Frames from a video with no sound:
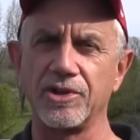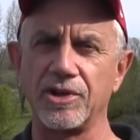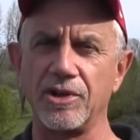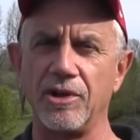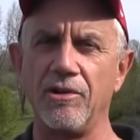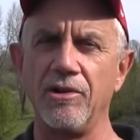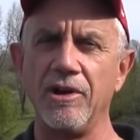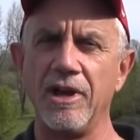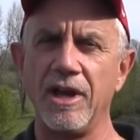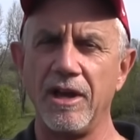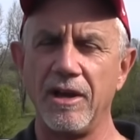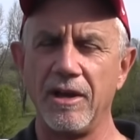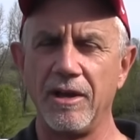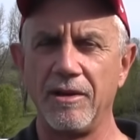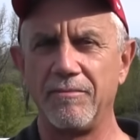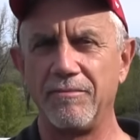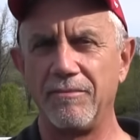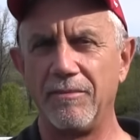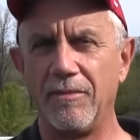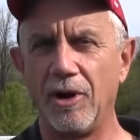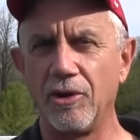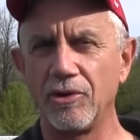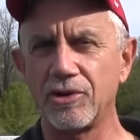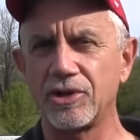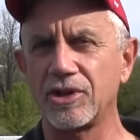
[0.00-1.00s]
So
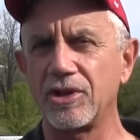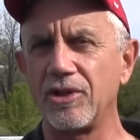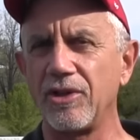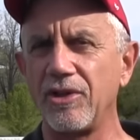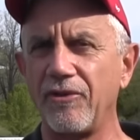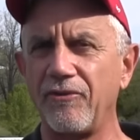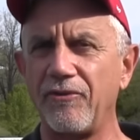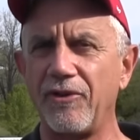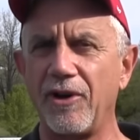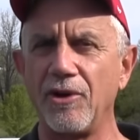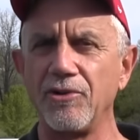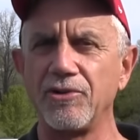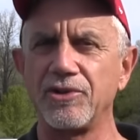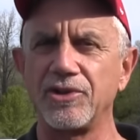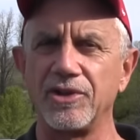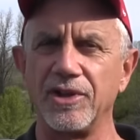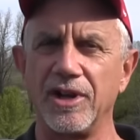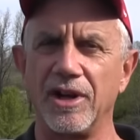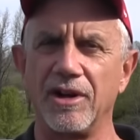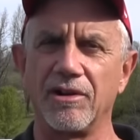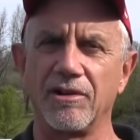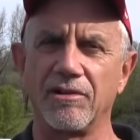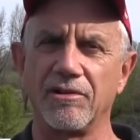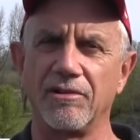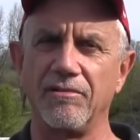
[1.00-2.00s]
most of the folks
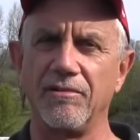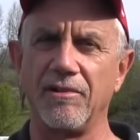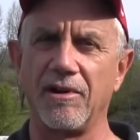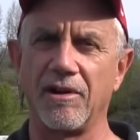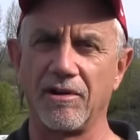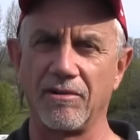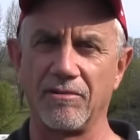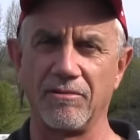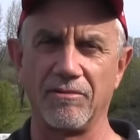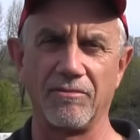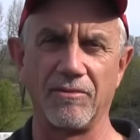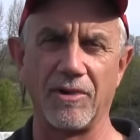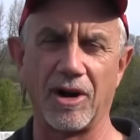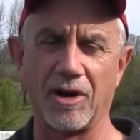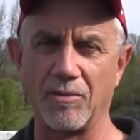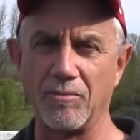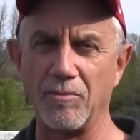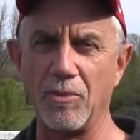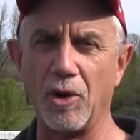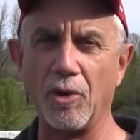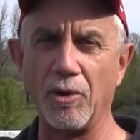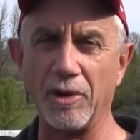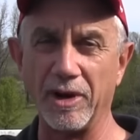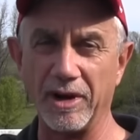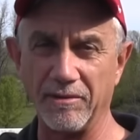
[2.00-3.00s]
that are are, are
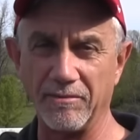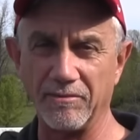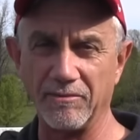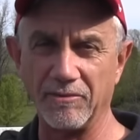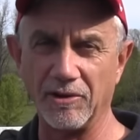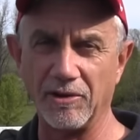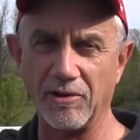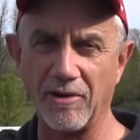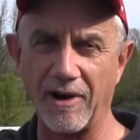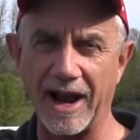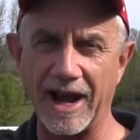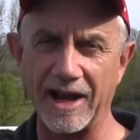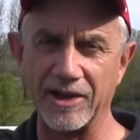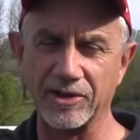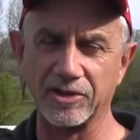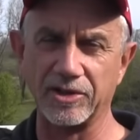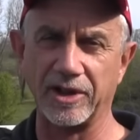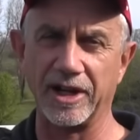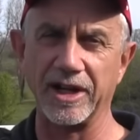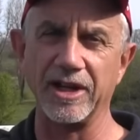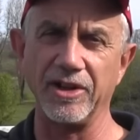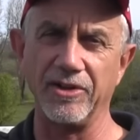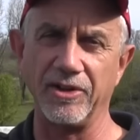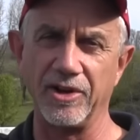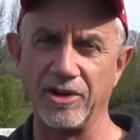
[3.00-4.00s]
mowing grass
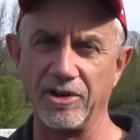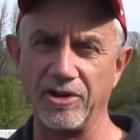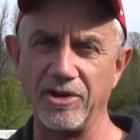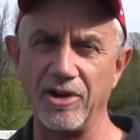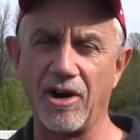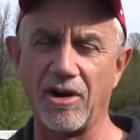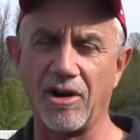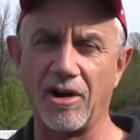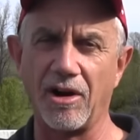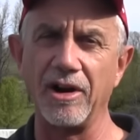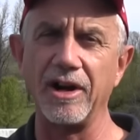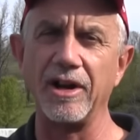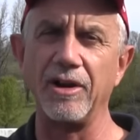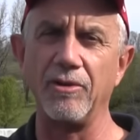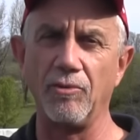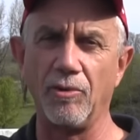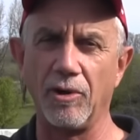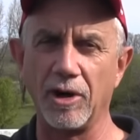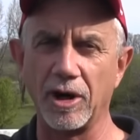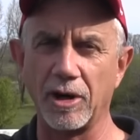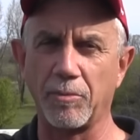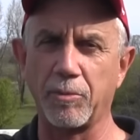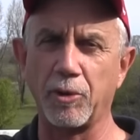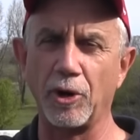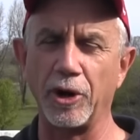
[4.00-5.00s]
like in their yard and
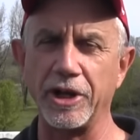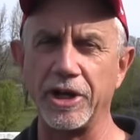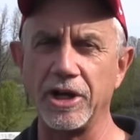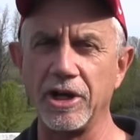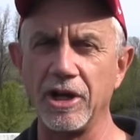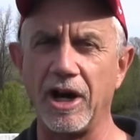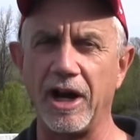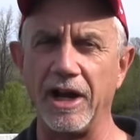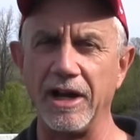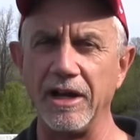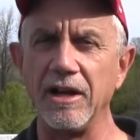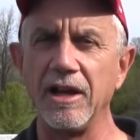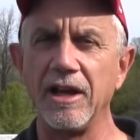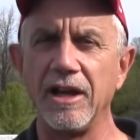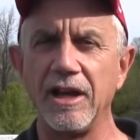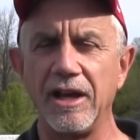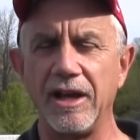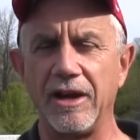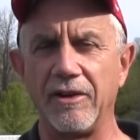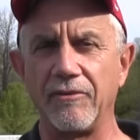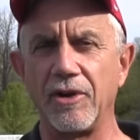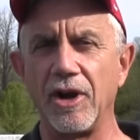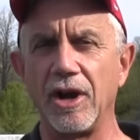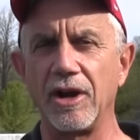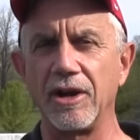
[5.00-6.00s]
want a pretty cut
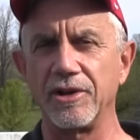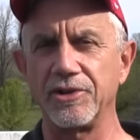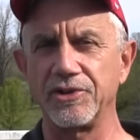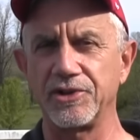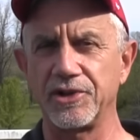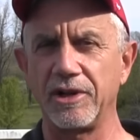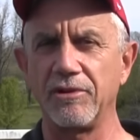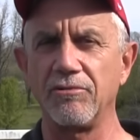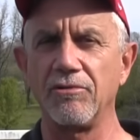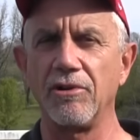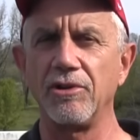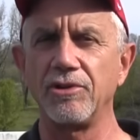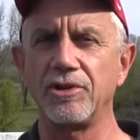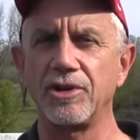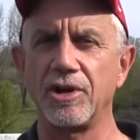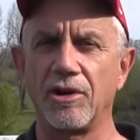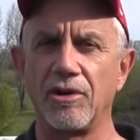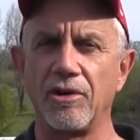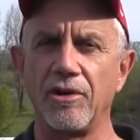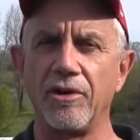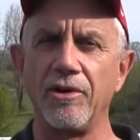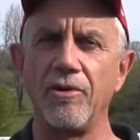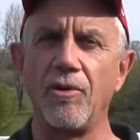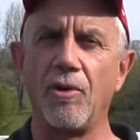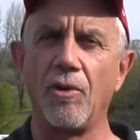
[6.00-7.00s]
have gone to zero
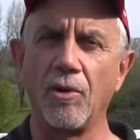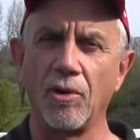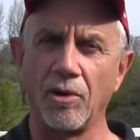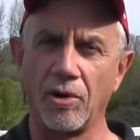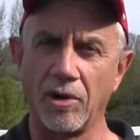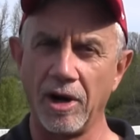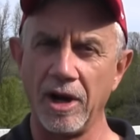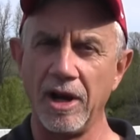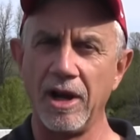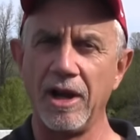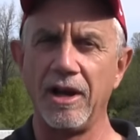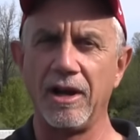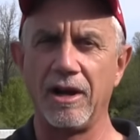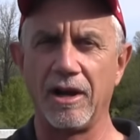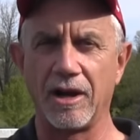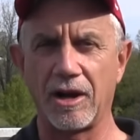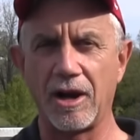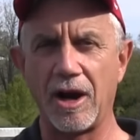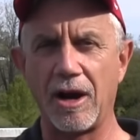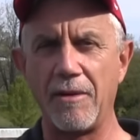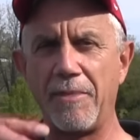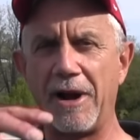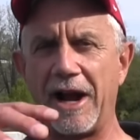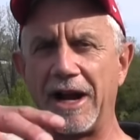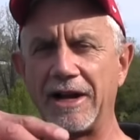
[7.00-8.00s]
turn or a
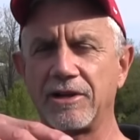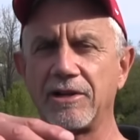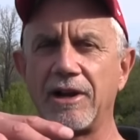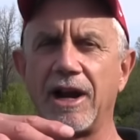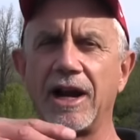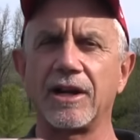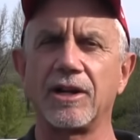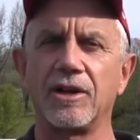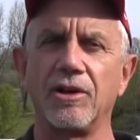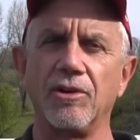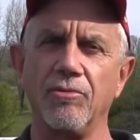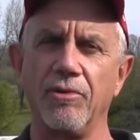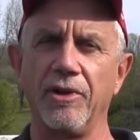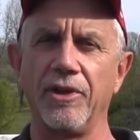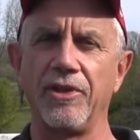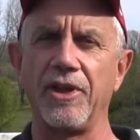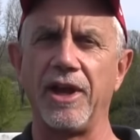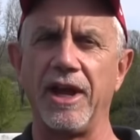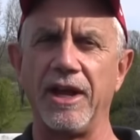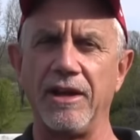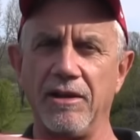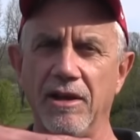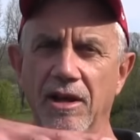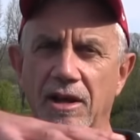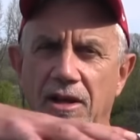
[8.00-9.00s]
compact tractor with
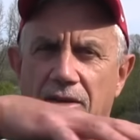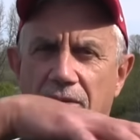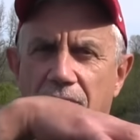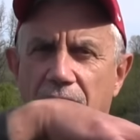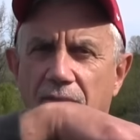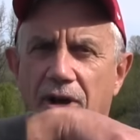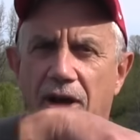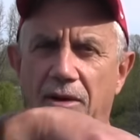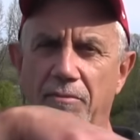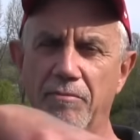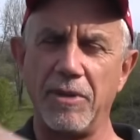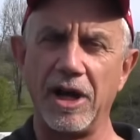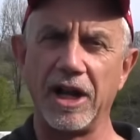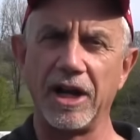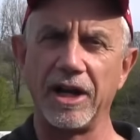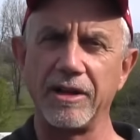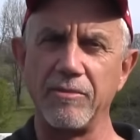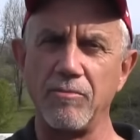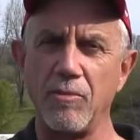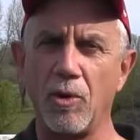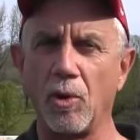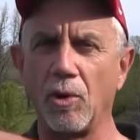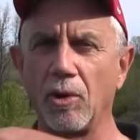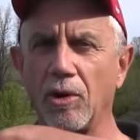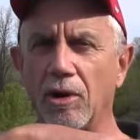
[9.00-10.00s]
a, a belly
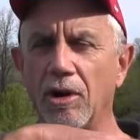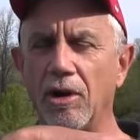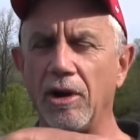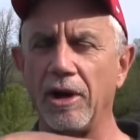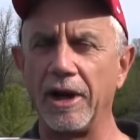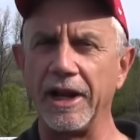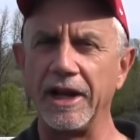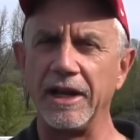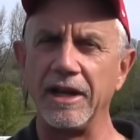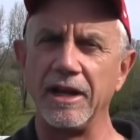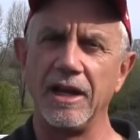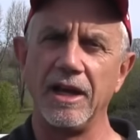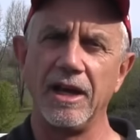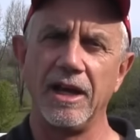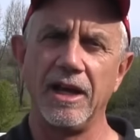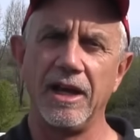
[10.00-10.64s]
mower on it.